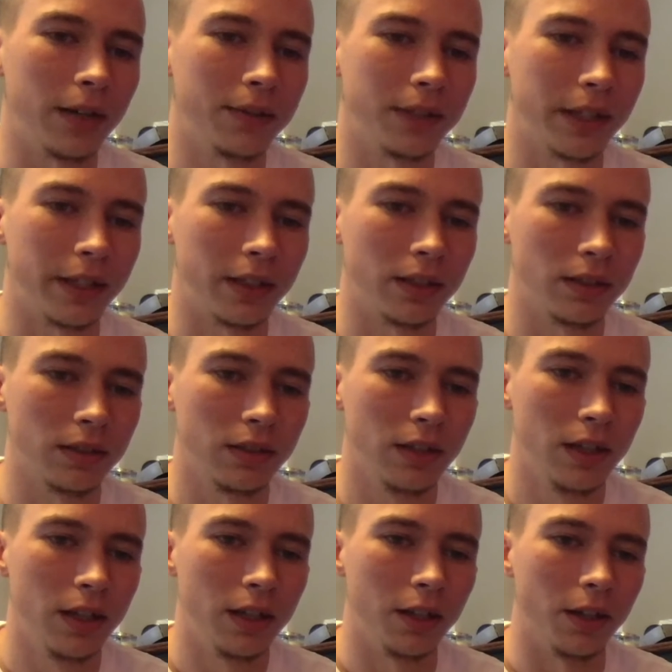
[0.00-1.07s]
seconds,
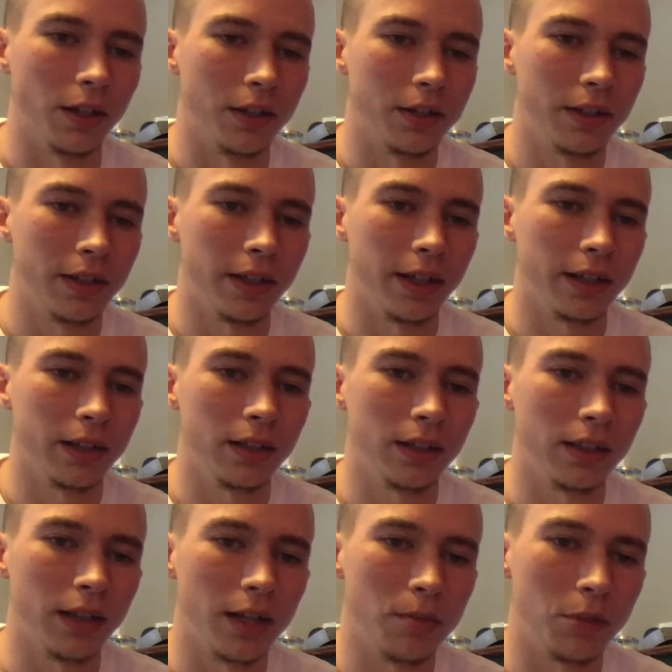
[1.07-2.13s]
you're going to see the LED
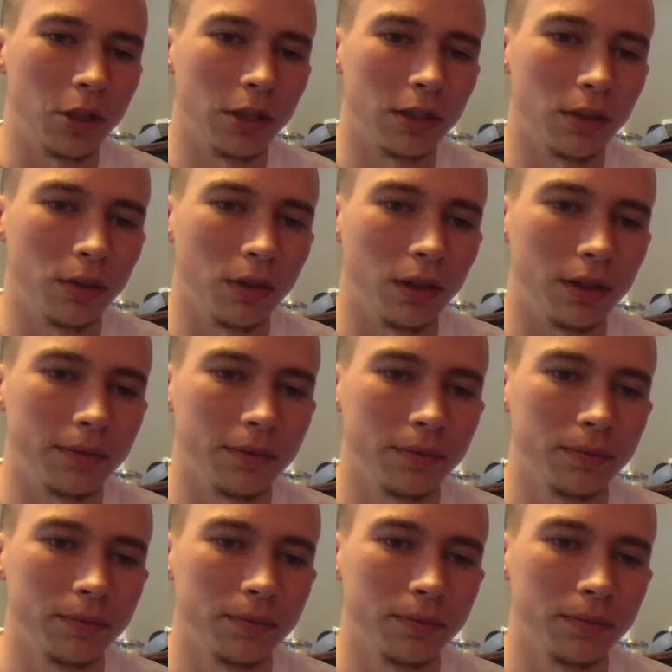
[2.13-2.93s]
light bar go off,